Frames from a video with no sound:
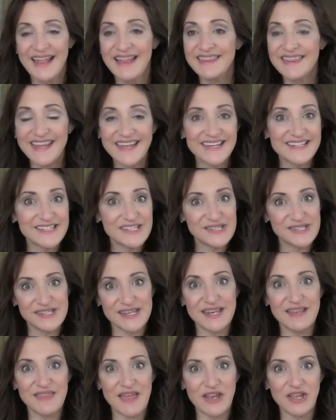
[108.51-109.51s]
They get to
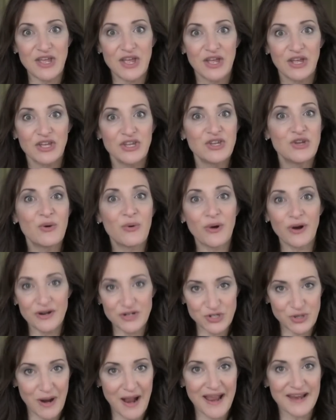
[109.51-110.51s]
see that you're
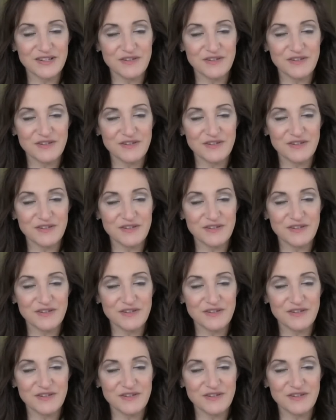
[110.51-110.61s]
trying